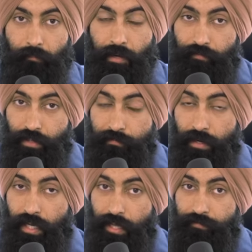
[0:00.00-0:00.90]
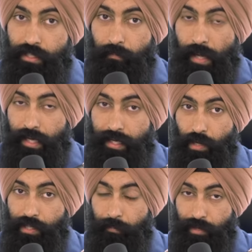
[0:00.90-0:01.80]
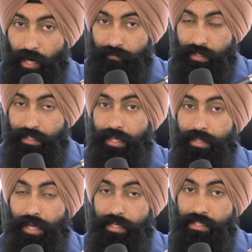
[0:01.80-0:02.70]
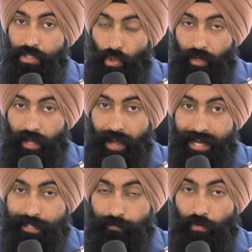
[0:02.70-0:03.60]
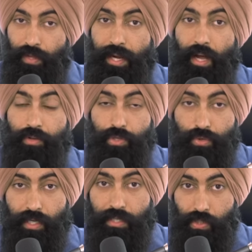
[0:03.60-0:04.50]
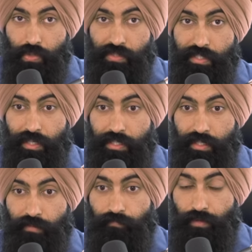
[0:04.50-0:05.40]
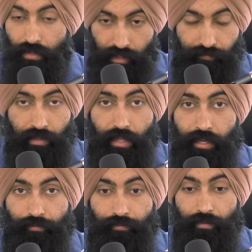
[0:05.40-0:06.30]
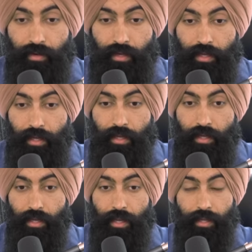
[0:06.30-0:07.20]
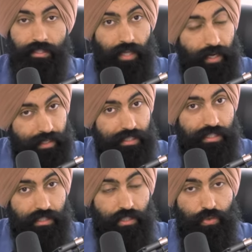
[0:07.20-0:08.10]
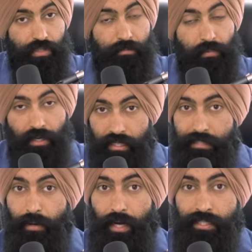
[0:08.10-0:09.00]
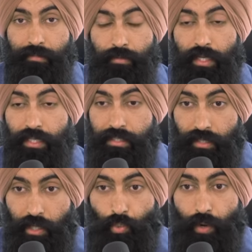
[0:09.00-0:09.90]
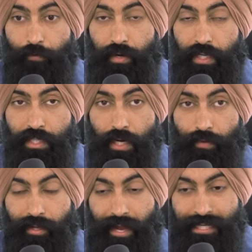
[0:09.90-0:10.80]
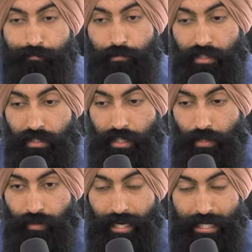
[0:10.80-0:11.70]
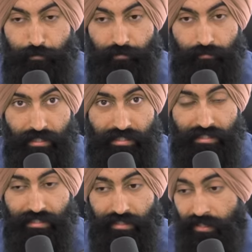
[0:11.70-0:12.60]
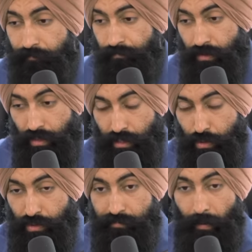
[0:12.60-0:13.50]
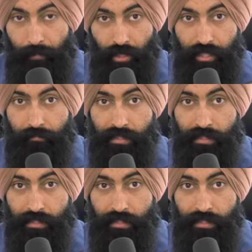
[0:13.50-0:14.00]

But if there's money left in the bank account, that profit, that is your cash flow that now you can use to live your life. It is not easy to do this, but it is possible. And it's another way for you to generate cash flow. So you can generate cash flow from businesses. You can do this by building a